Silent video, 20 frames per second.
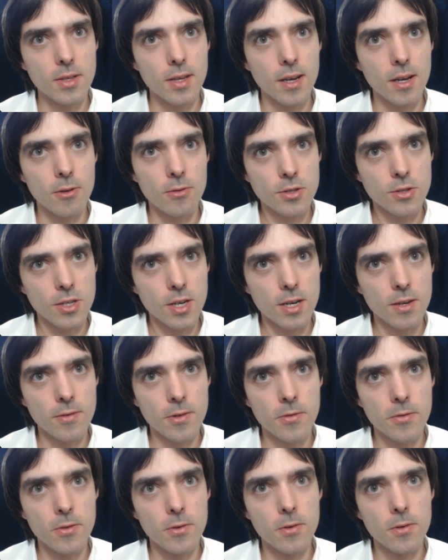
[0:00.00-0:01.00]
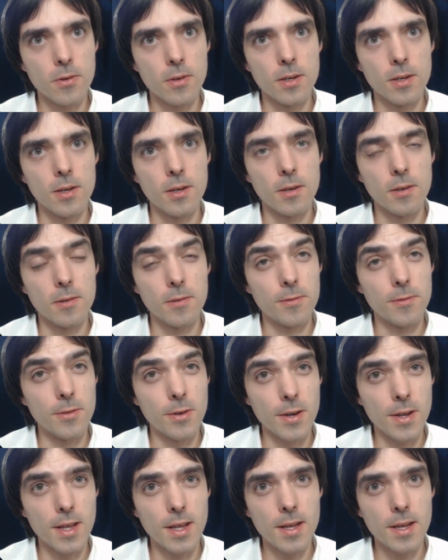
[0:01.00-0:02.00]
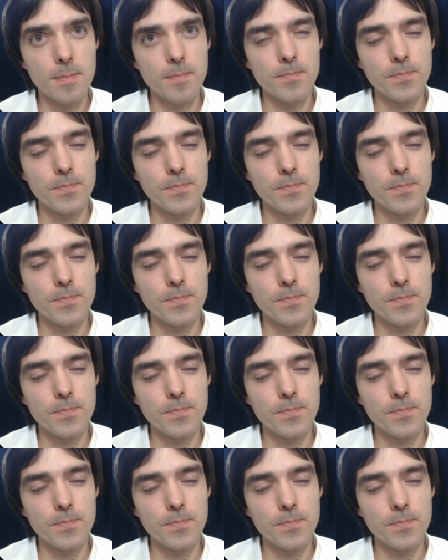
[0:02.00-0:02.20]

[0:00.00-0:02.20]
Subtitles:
I will share with you free